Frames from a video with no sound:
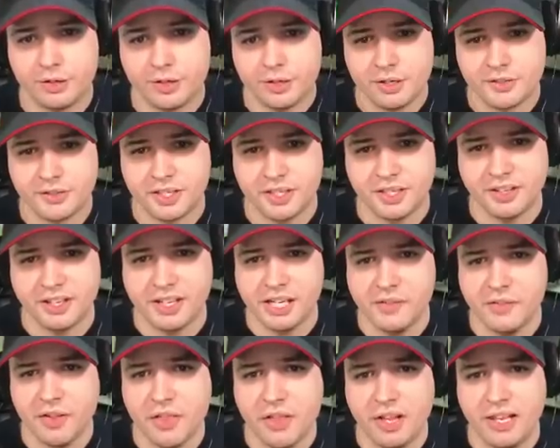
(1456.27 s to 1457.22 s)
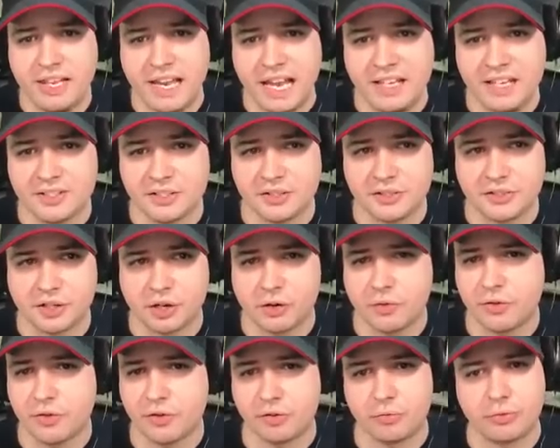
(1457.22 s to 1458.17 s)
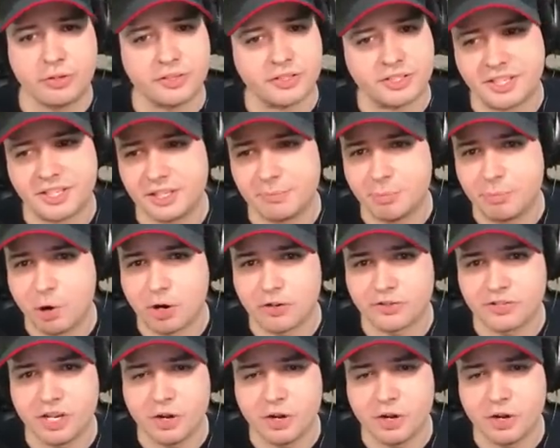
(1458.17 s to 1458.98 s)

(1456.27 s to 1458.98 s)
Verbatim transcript: See that even the lasers go through this hitbox.